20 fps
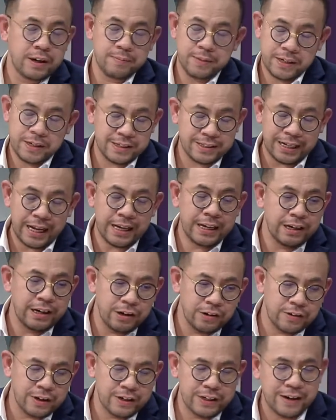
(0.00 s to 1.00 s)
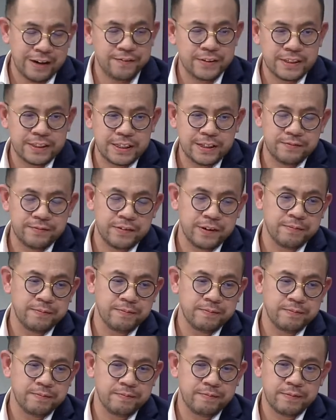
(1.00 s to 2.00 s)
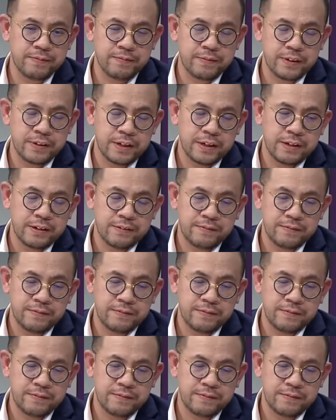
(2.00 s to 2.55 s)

I mean, slightly lower deficit from uh,